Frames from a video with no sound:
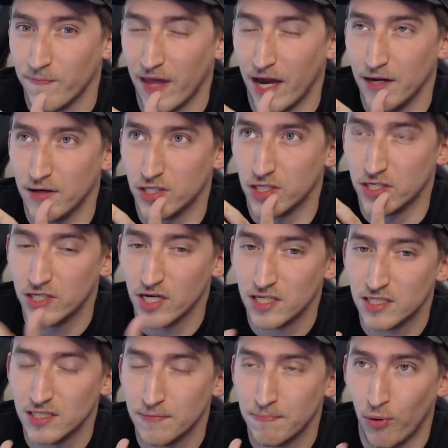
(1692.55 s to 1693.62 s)
I
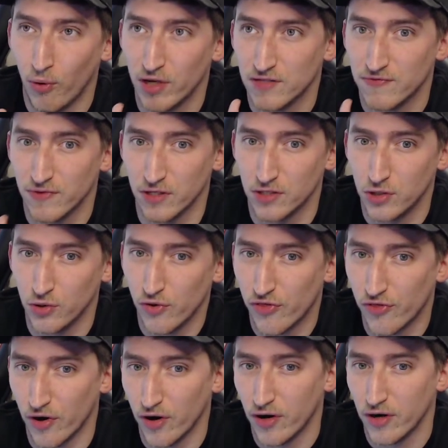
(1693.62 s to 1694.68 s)
deducted points for the two
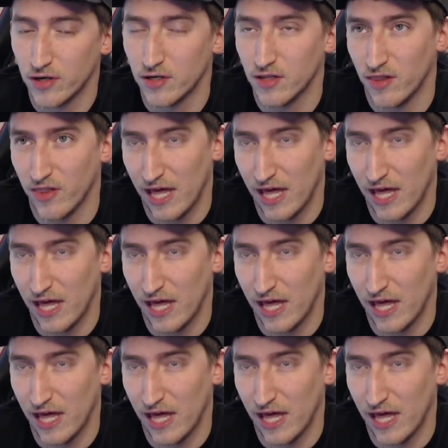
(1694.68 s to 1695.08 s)
third,